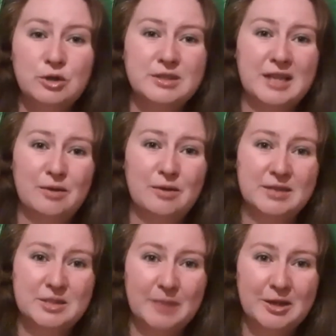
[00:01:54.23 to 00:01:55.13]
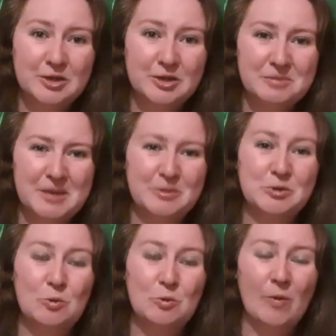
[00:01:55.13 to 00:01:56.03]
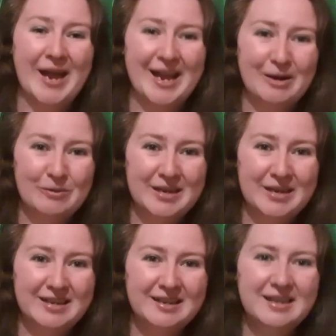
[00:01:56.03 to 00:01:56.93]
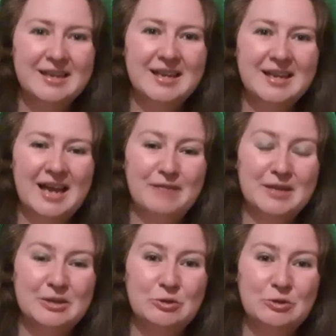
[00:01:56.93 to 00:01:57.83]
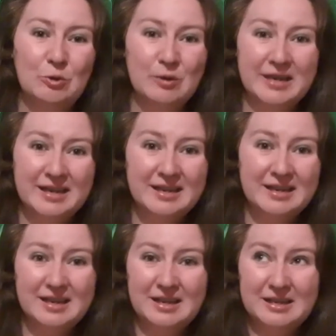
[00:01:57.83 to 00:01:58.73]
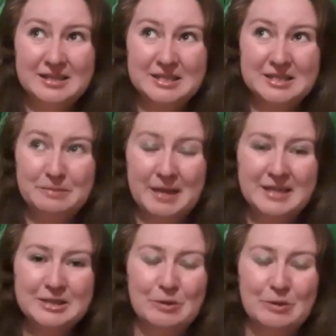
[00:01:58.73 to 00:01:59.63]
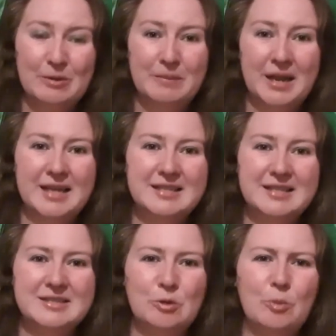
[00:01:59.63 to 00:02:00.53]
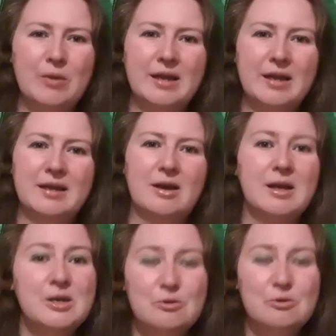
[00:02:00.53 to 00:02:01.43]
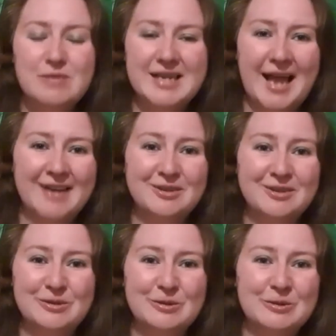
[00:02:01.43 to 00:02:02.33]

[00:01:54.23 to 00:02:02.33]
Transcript: You may want to wear green, have it adorning a space or a place, or bring green candles or flowers